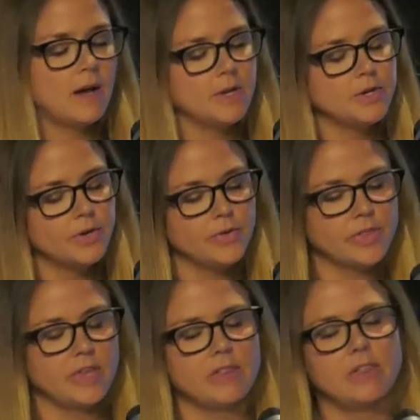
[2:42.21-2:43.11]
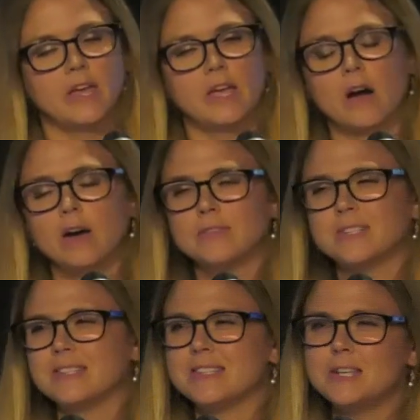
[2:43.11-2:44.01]
note that they
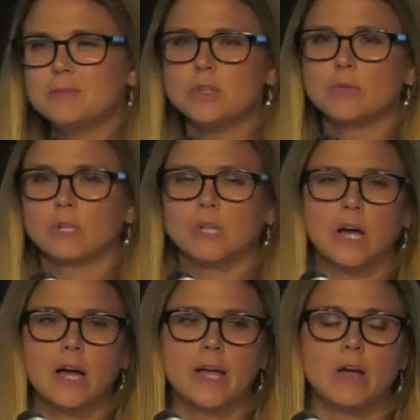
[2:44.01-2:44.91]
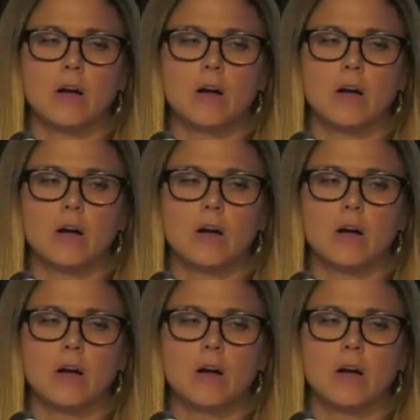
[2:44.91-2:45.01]
often seem to rely